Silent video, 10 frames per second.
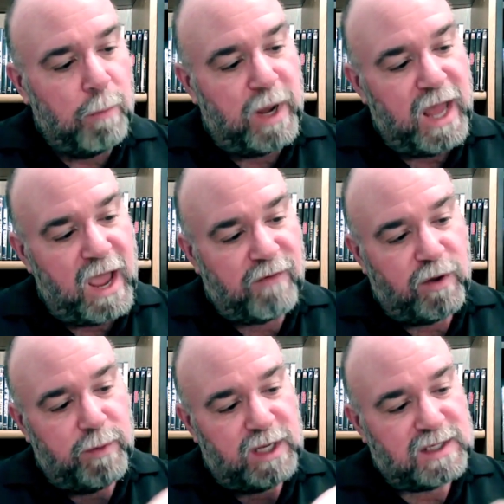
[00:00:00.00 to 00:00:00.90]
But
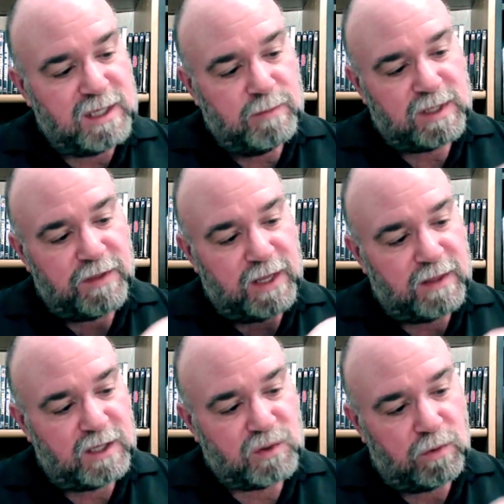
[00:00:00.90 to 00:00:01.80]
everybody seems to think
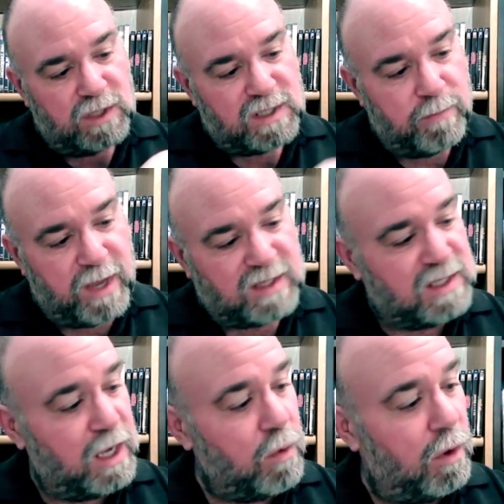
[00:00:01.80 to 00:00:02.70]
this one is the best
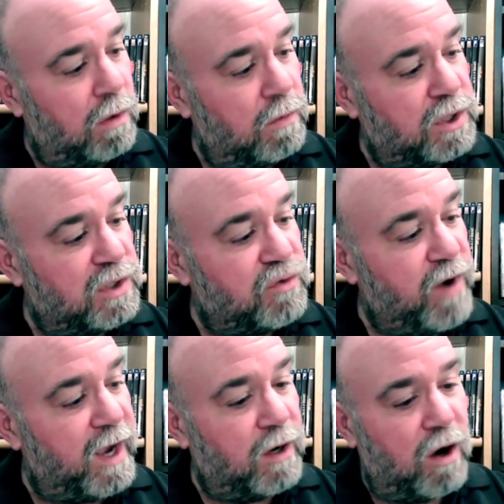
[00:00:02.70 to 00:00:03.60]
sequel, which is
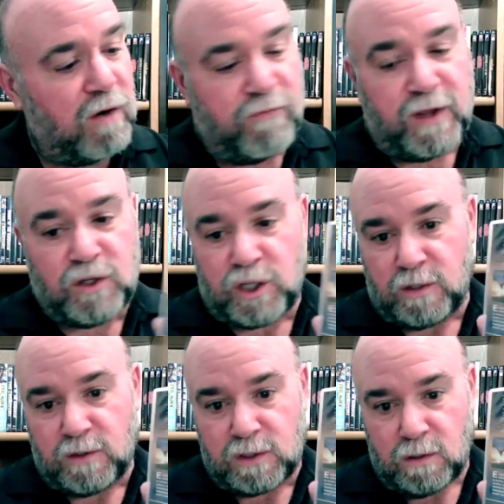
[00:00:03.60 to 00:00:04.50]
Dragonheart
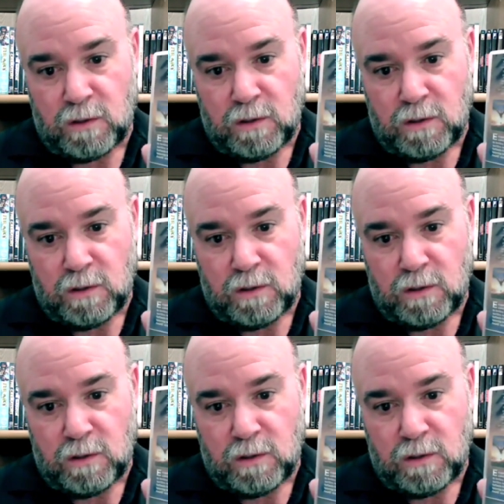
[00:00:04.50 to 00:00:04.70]
Vengeance.